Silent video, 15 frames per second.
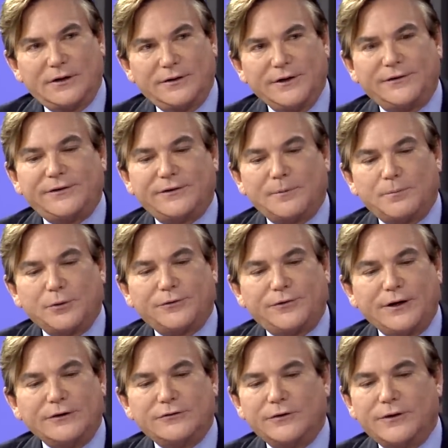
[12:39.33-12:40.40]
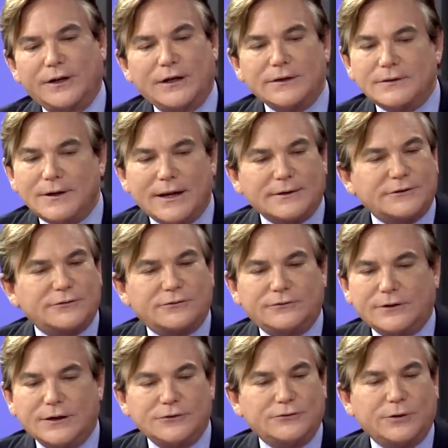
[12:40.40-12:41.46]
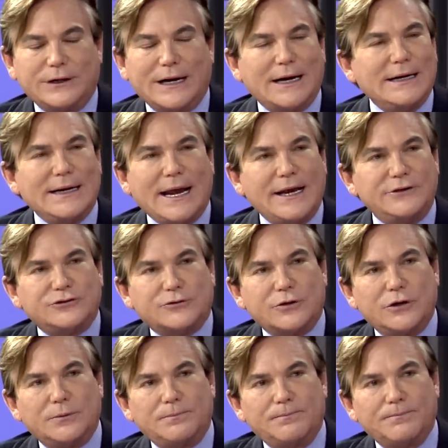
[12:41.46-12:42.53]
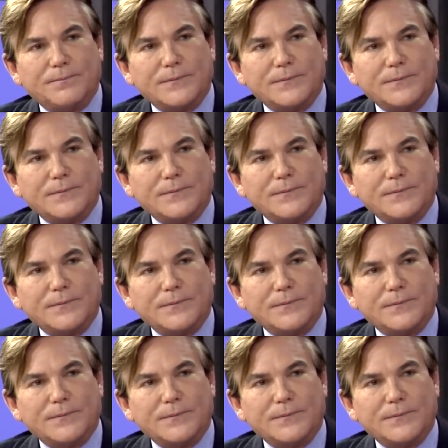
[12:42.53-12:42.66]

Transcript: This is a procedure that, that can treat any age group.